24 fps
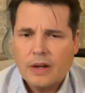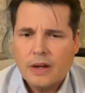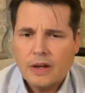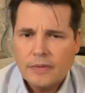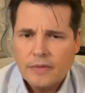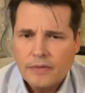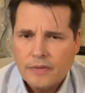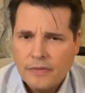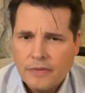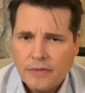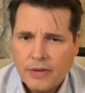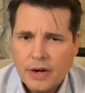a
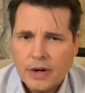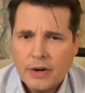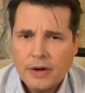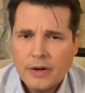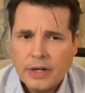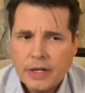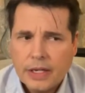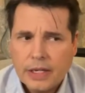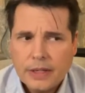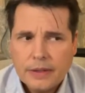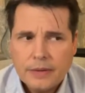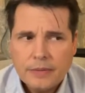
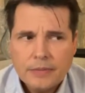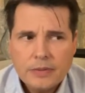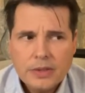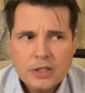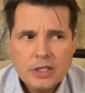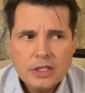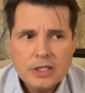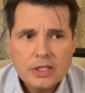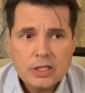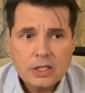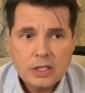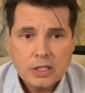very
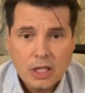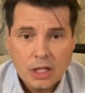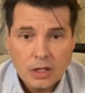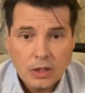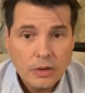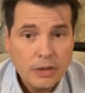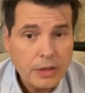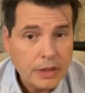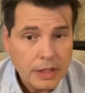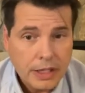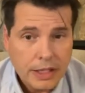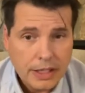subtle
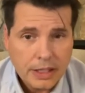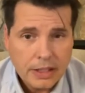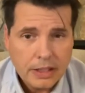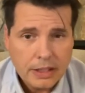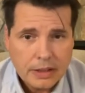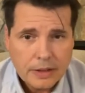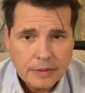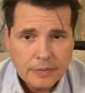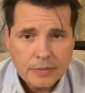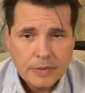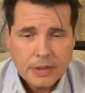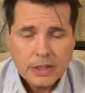thing.
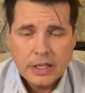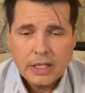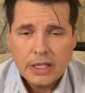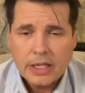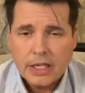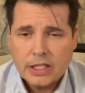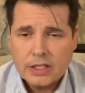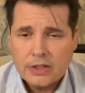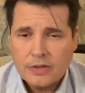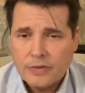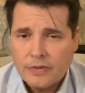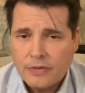
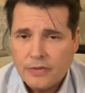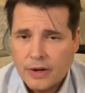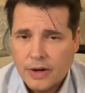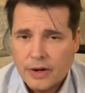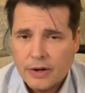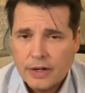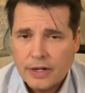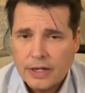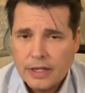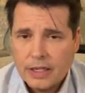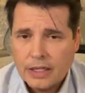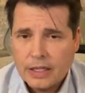It's
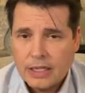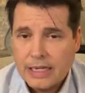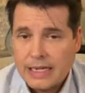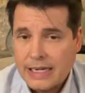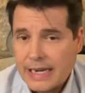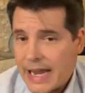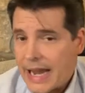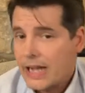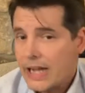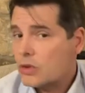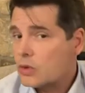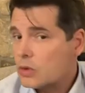very
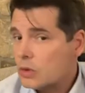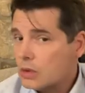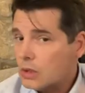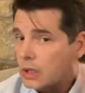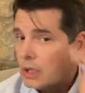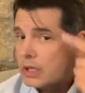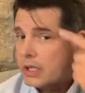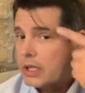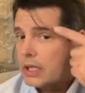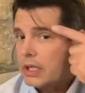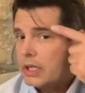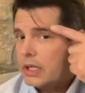natural
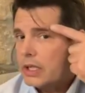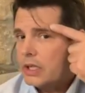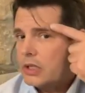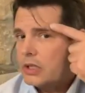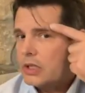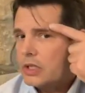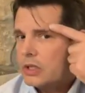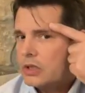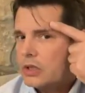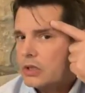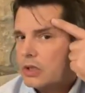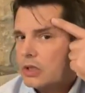looking. It's
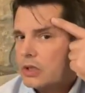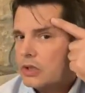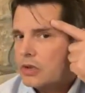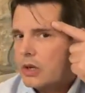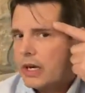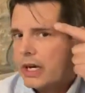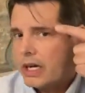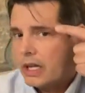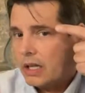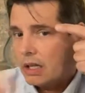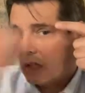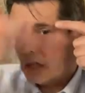just to
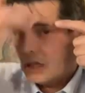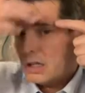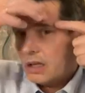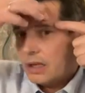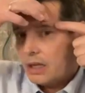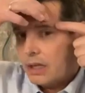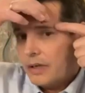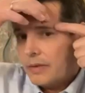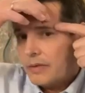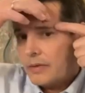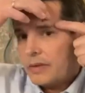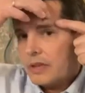try to
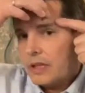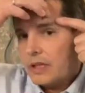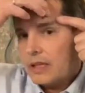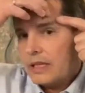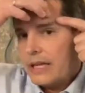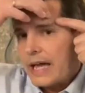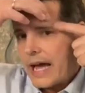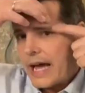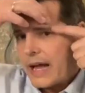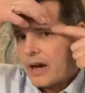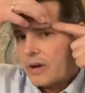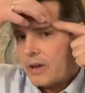lift the
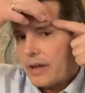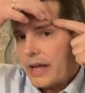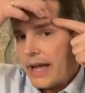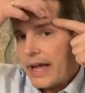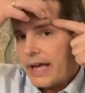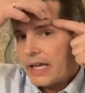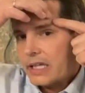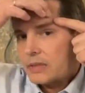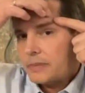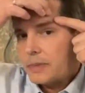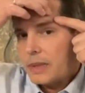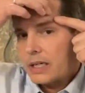lateral
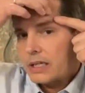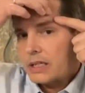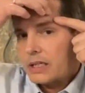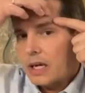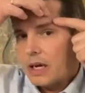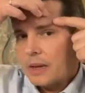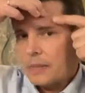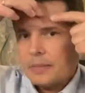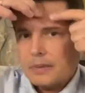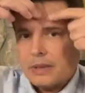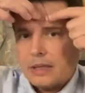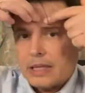aspect
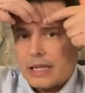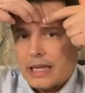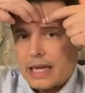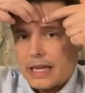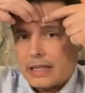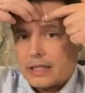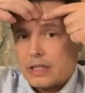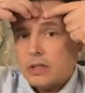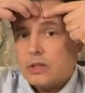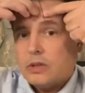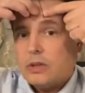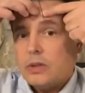up,
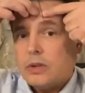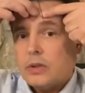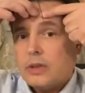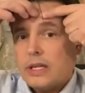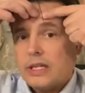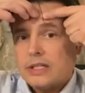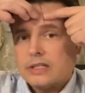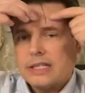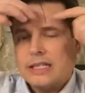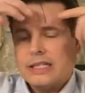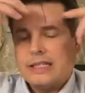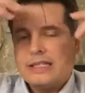not to do
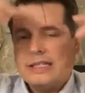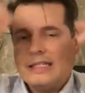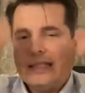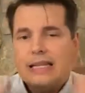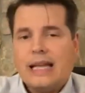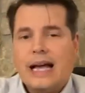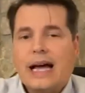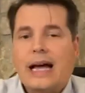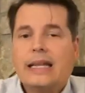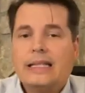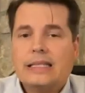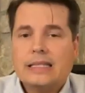this. It's
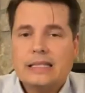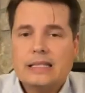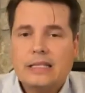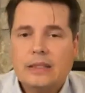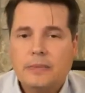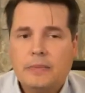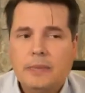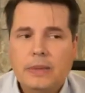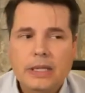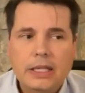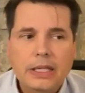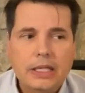not to
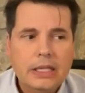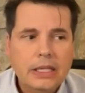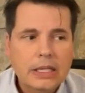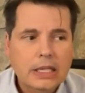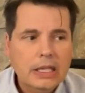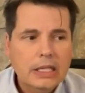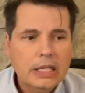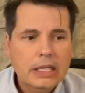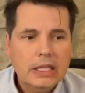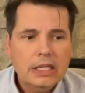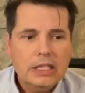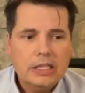be
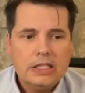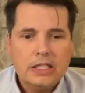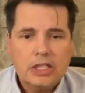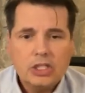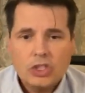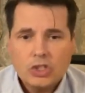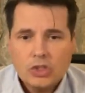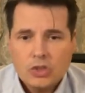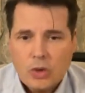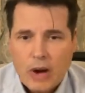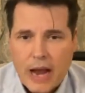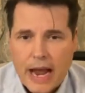
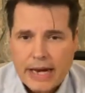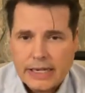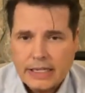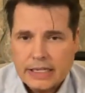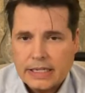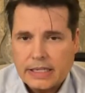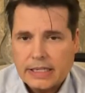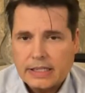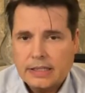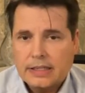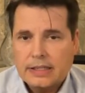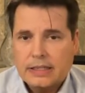distracting.
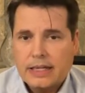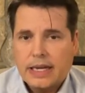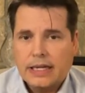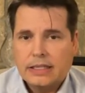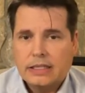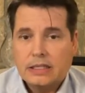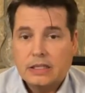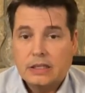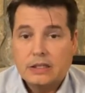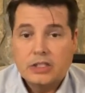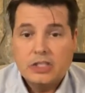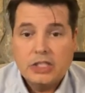It's not
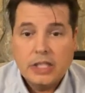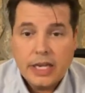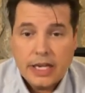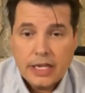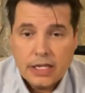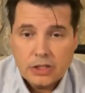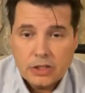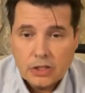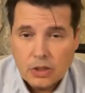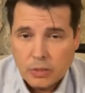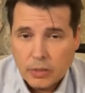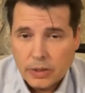to
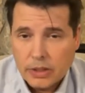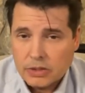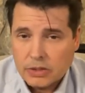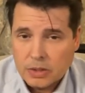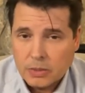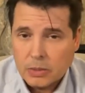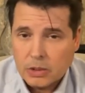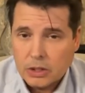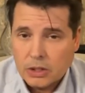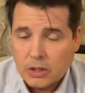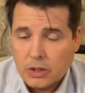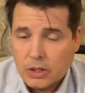change the way
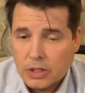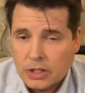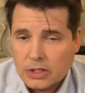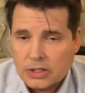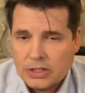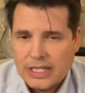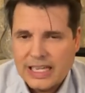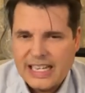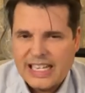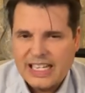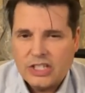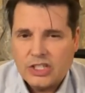someone looks.
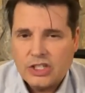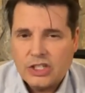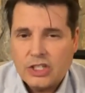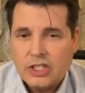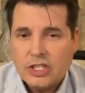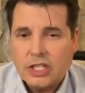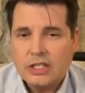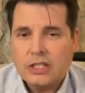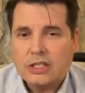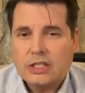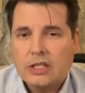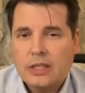It's
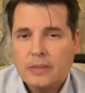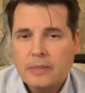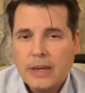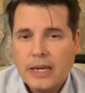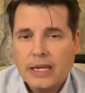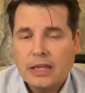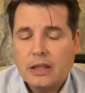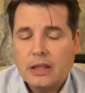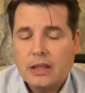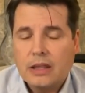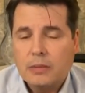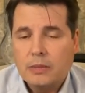just to
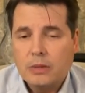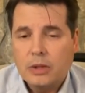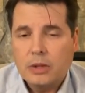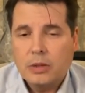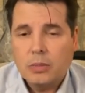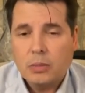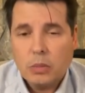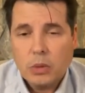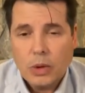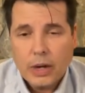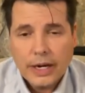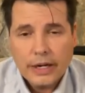make them
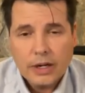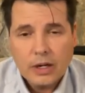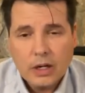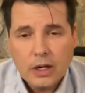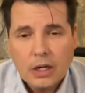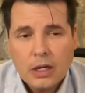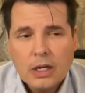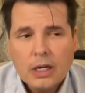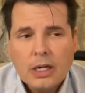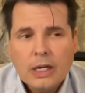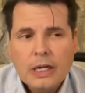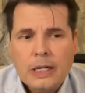look
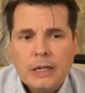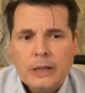brighter,